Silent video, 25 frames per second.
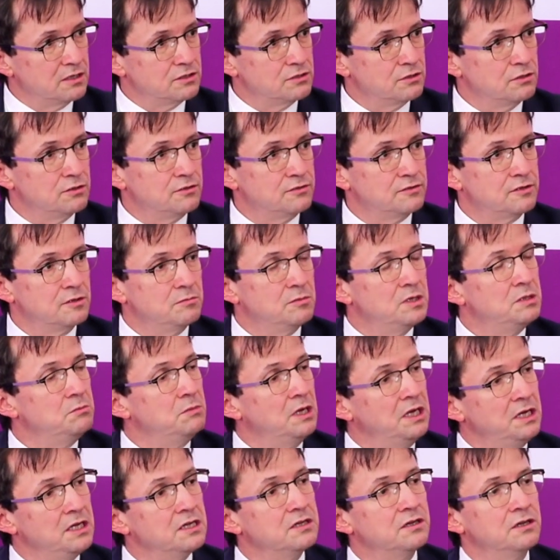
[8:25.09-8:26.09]
system in
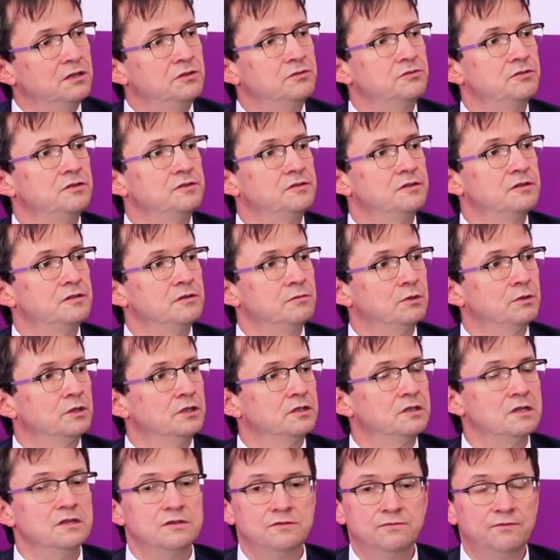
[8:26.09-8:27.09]
many countries in the
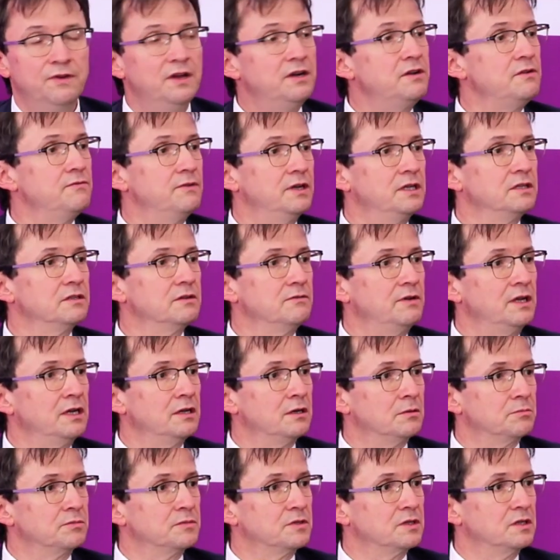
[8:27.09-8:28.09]
world is very well
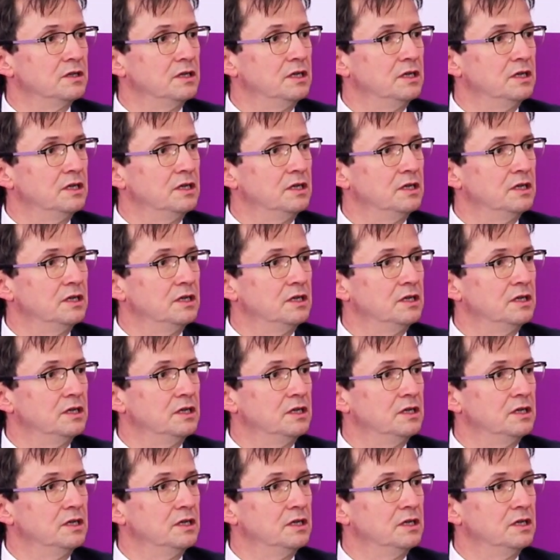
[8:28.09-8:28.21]
developed.